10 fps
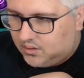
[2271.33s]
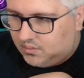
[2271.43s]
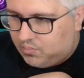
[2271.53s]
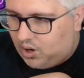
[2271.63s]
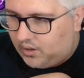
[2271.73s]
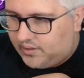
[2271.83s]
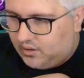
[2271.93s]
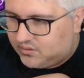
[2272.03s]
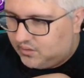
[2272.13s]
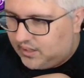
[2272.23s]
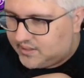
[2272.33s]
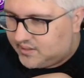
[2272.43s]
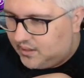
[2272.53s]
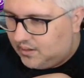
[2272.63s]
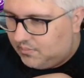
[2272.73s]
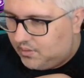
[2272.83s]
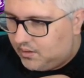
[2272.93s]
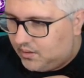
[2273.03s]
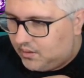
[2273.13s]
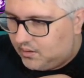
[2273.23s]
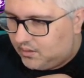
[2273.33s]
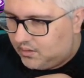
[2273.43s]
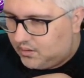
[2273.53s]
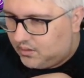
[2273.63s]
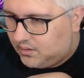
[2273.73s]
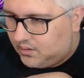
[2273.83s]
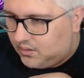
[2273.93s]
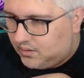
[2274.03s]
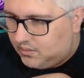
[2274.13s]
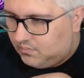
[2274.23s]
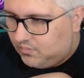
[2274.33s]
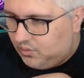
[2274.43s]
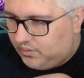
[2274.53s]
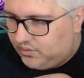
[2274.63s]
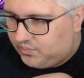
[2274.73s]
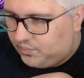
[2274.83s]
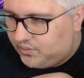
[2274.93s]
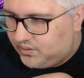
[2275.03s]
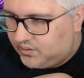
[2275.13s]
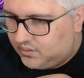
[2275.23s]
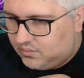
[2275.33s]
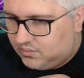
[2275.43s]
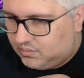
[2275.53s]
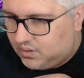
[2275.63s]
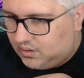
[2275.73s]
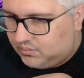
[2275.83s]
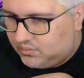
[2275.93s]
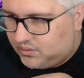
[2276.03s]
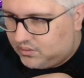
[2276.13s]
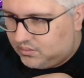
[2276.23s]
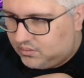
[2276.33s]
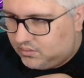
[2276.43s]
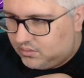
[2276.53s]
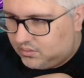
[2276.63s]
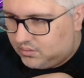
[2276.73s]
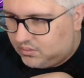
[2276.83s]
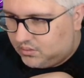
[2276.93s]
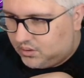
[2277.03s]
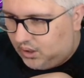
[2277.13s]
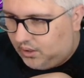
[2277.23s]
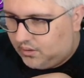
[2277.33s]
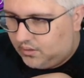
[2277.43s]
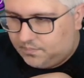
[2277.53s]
Brogni also has some. I'm going to put it around here.